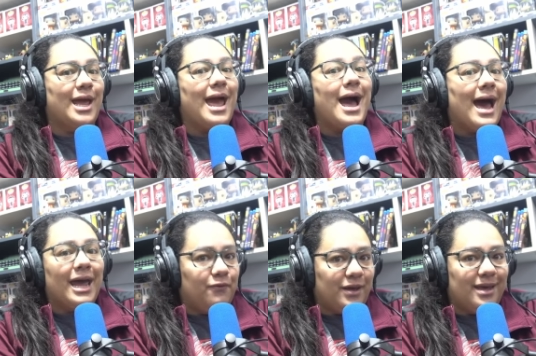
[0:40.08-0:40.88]

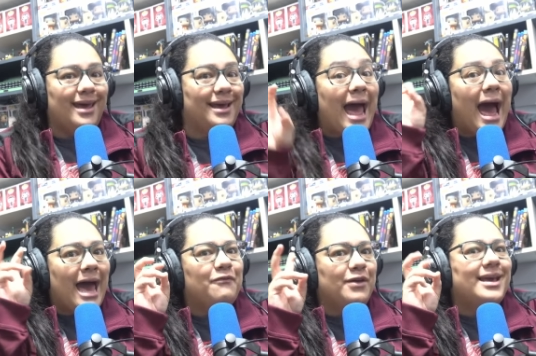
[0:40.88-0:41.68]
Ivy,
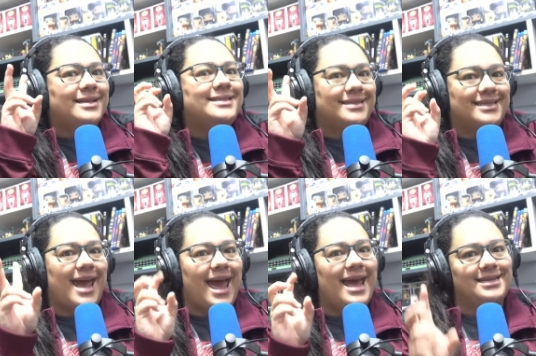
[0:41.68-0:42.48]
Ivy is
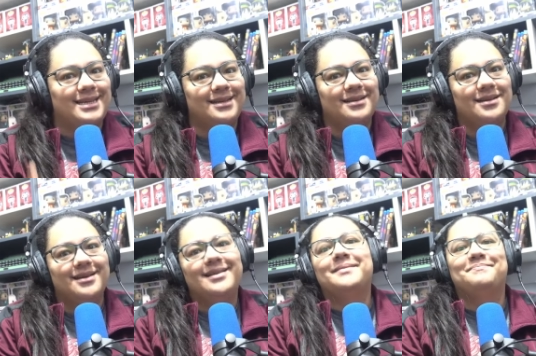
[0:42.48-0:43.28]
dead,
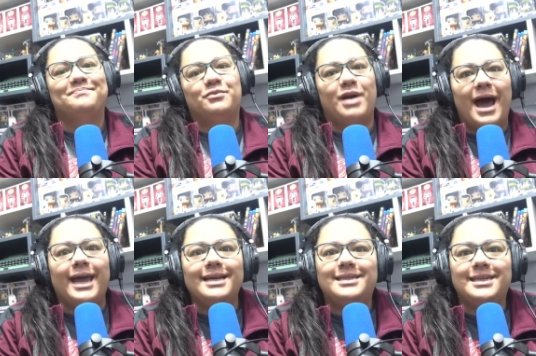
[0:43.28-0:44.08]

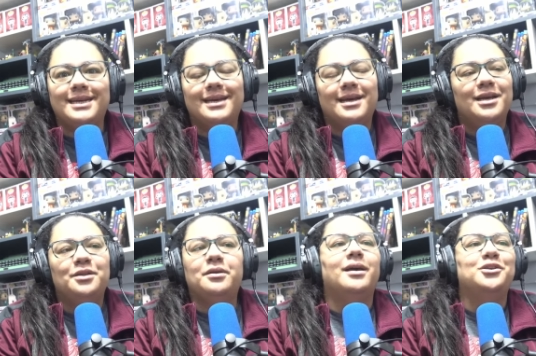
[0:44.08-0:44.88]
right?
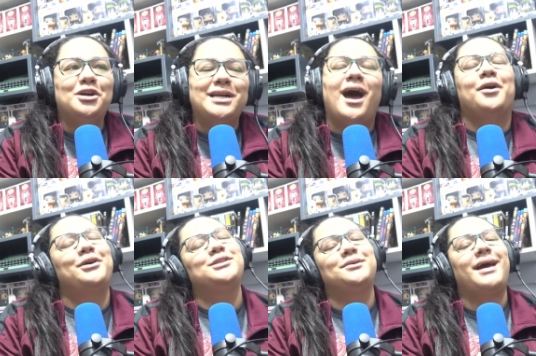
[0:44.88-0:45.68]
You're not
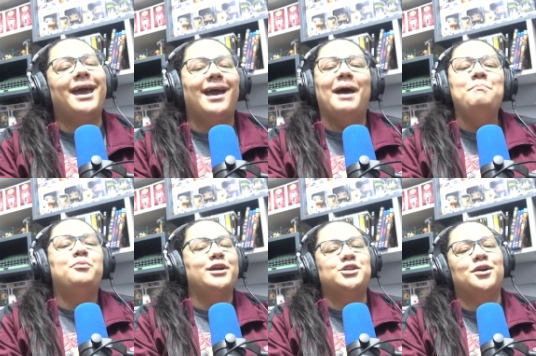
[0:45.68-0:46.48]
going to. I, I'm
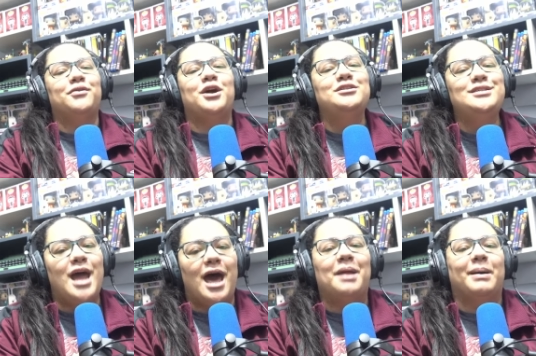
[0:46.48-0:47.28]
pretty sure they're
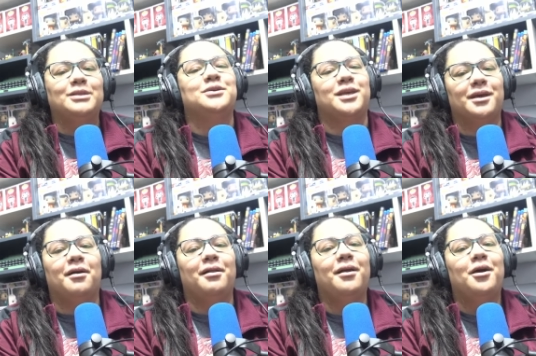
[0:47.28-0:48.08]
not about to
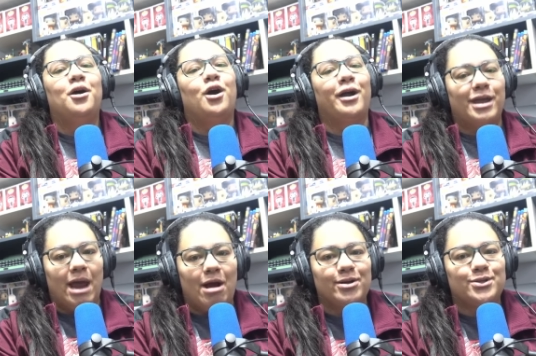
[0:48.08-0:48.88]
kill her
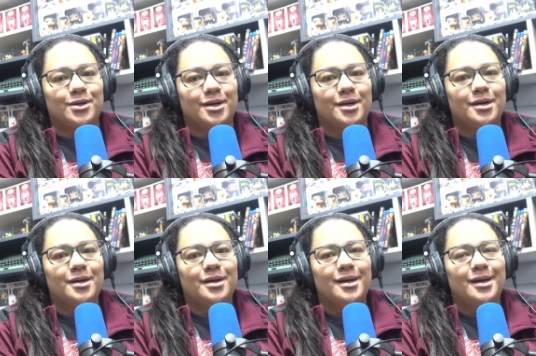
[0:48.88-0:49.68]
character.
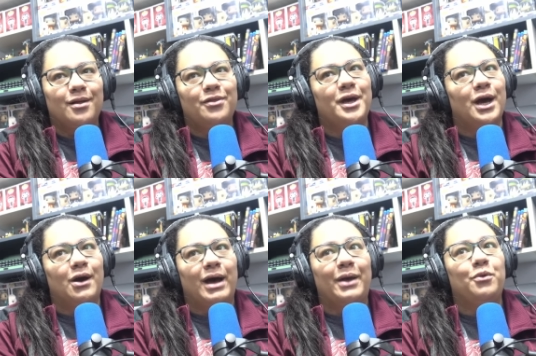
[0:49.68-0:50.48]

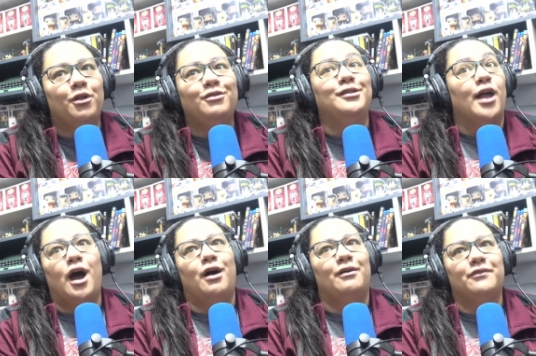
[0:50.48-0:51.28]
Though I will
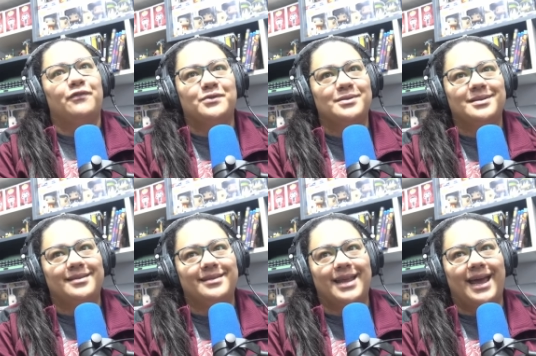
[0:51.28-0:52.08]
love
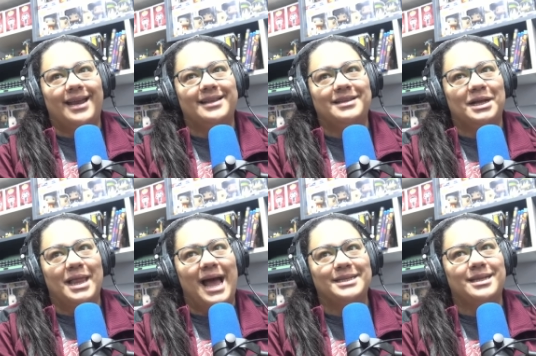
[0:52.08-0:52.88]
that the
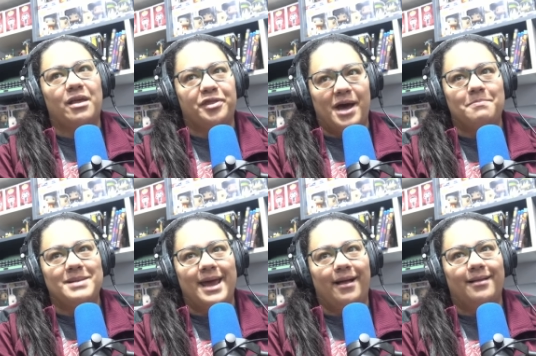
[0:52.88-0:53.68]
last
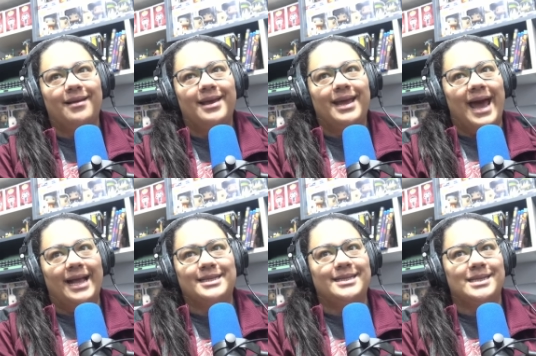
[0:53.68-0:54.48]
thumbnail
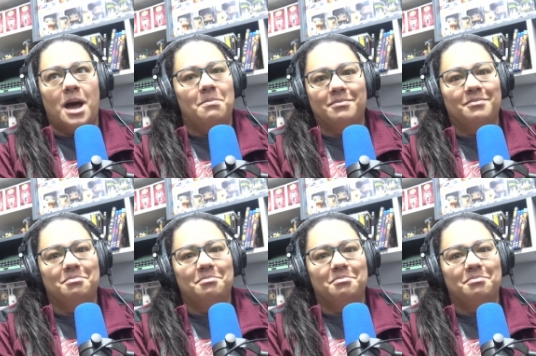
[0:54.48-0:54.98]
had some